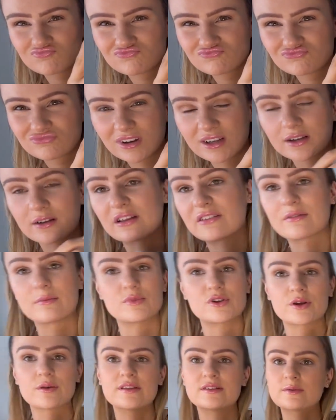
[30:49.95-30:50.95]
I don't know if I'm
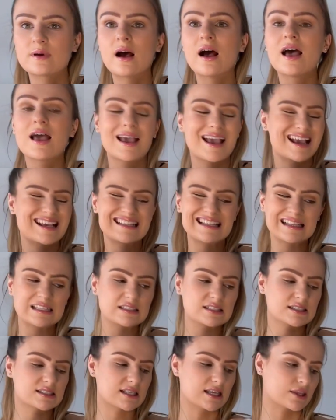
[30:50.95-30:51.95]
showing this well. It's a little
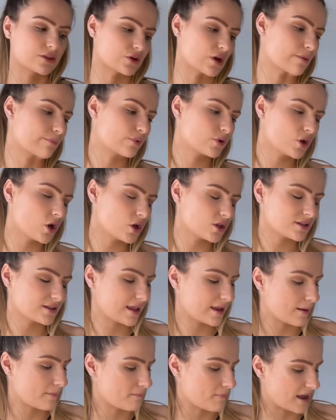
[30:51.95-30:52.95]
see-through, but not like
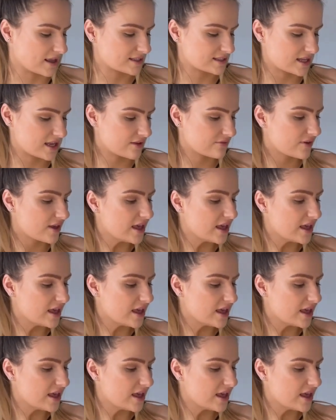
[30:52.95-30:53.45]
massive.